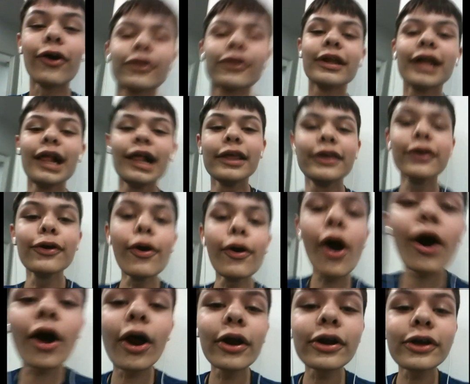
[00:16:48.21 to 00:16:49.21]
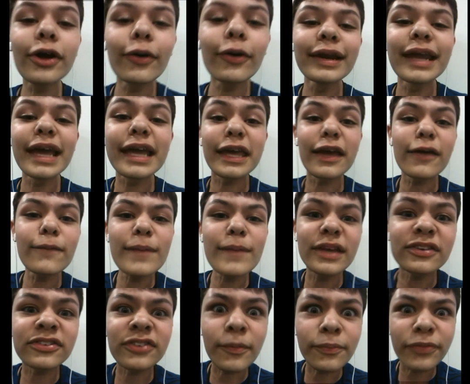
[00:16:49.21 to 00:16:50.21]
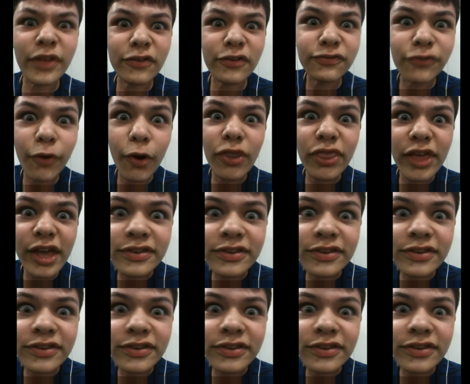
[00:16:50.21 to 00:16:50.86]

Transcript: Colt? You are going to give me something for